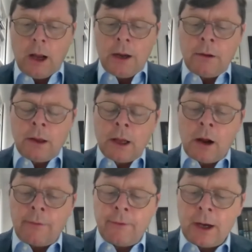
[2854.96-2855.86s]
Another thing
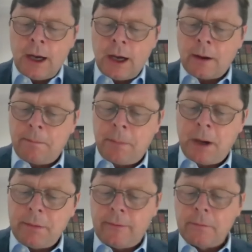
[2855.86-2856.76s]
I often hear
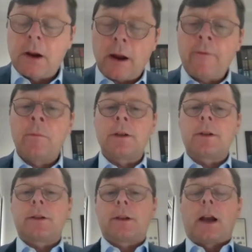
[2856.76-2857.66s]
people from government
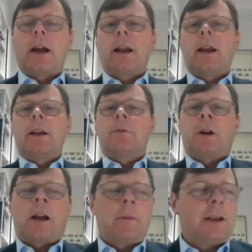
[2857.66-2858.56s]
say is
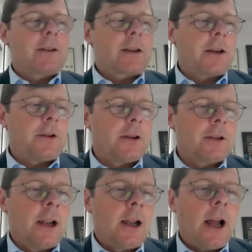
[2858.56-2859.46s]
when I'm in
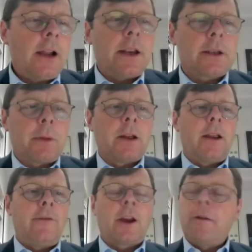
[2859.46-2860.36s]
discussions, yes, but
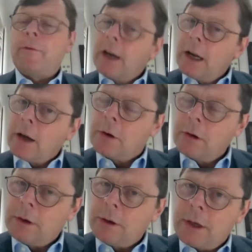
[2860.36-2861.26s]
if you go very
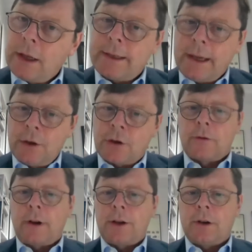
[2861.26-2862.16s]
local, you see these
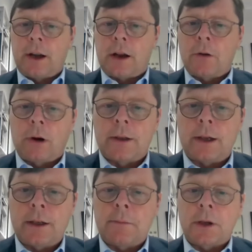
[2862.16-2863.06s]
intra-regional
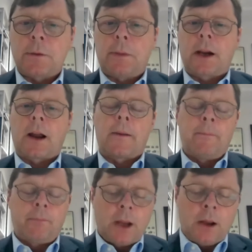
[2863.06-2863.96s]
inequalities are much bigger.
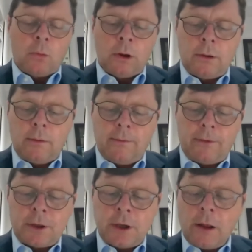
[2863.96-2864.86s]
Well,
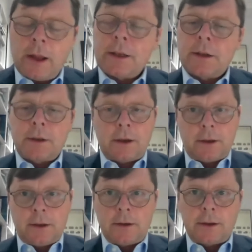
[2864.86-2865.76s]
for a start, that's a
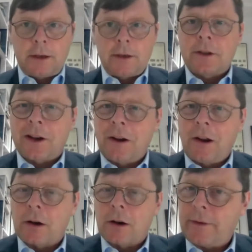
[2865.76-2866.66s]
statistical
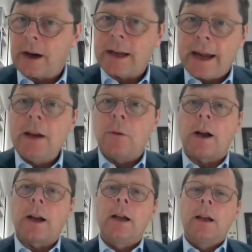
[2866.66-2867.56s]
artifact
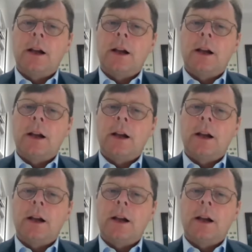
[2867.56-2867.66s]
anyway.